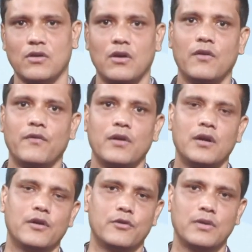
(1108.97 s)
of
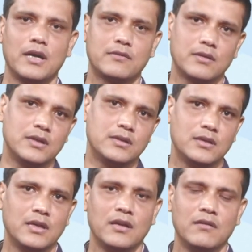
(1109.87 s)
rural credit
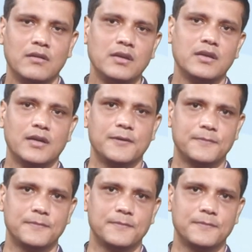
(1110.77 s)
in India.